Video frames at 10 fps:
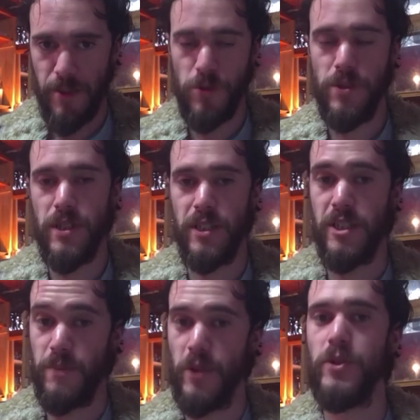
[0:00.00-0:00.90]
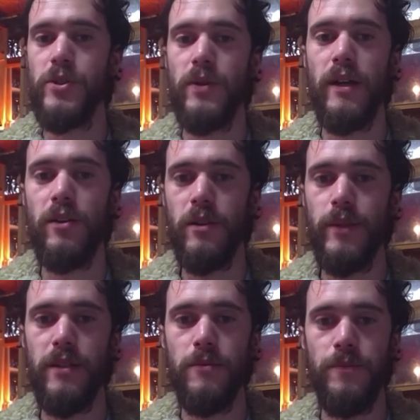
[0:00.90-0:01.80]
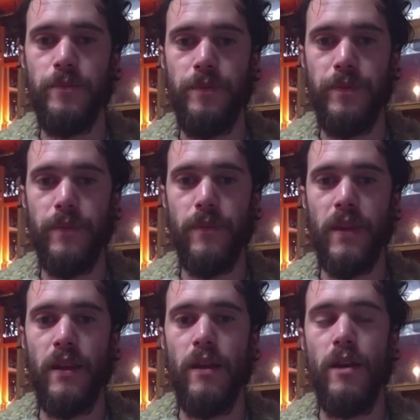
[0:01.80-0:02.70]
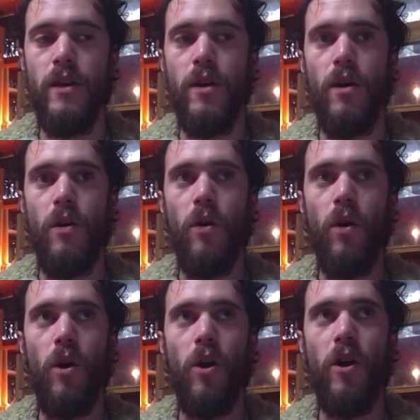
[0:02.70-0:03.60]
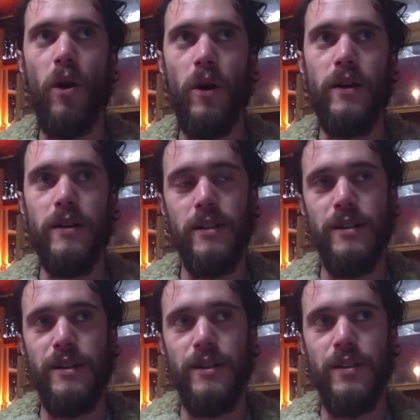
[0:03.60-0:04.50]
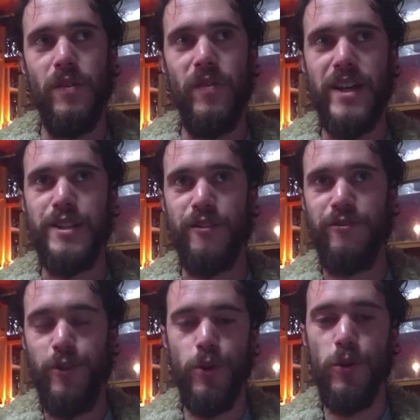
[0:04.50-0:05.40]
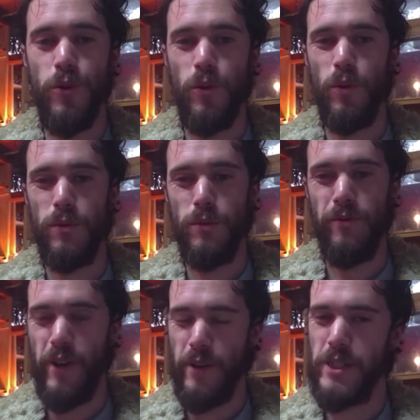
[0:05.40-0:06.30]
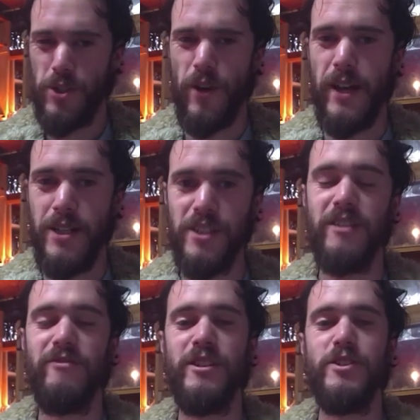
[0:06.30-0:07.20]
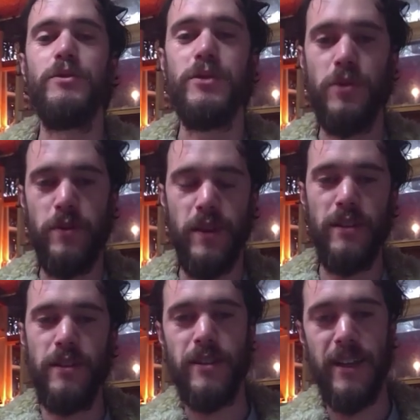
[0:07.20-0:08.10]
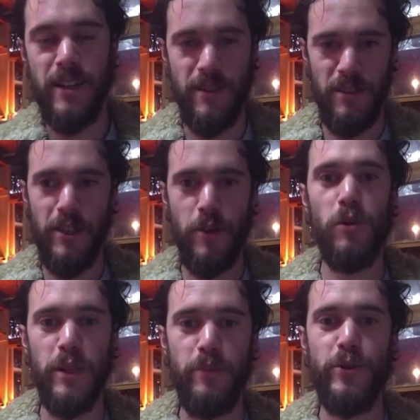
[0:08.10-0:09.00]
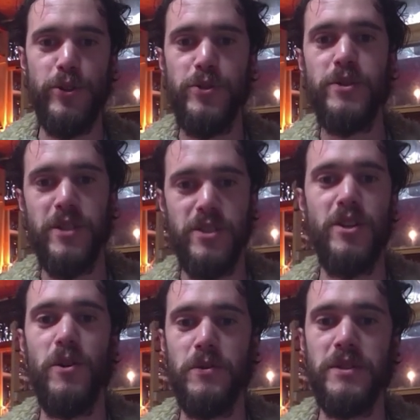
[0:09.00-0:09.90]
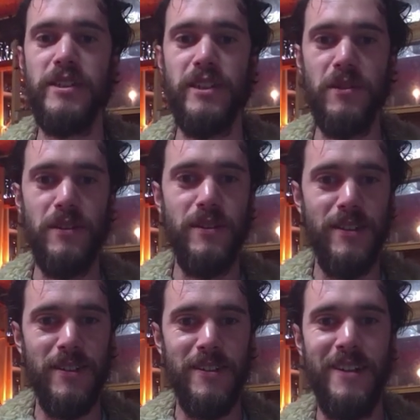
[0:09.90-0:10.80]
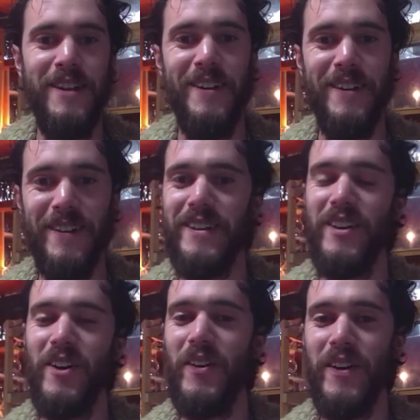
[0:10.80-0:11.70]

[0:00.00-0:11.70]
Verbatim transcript: interested in spiritual alchemy, right, or there's a few very strange individuals who think that they can literally produce the stone still. Oh, really? You know?